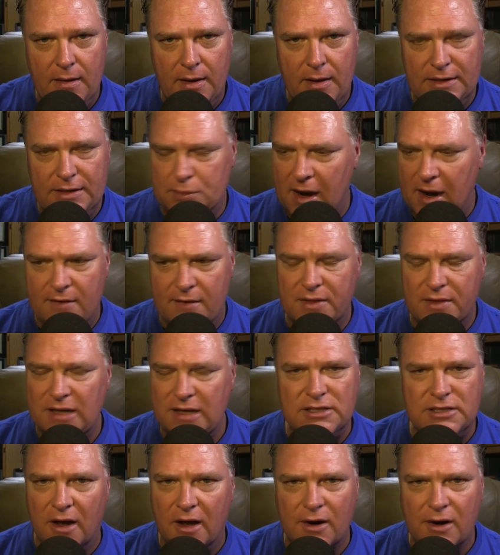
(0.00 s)
That's why
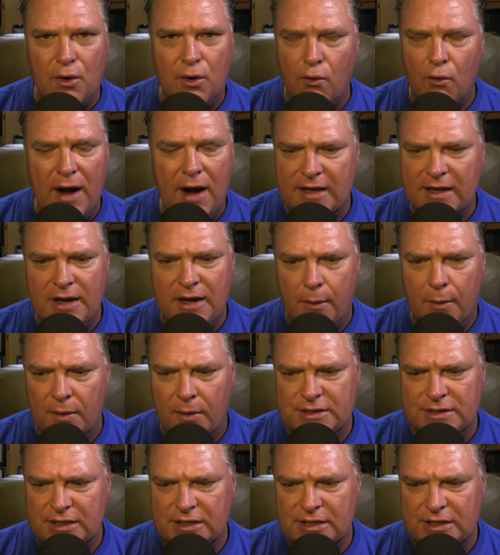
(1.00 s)
everything's not corrected at once.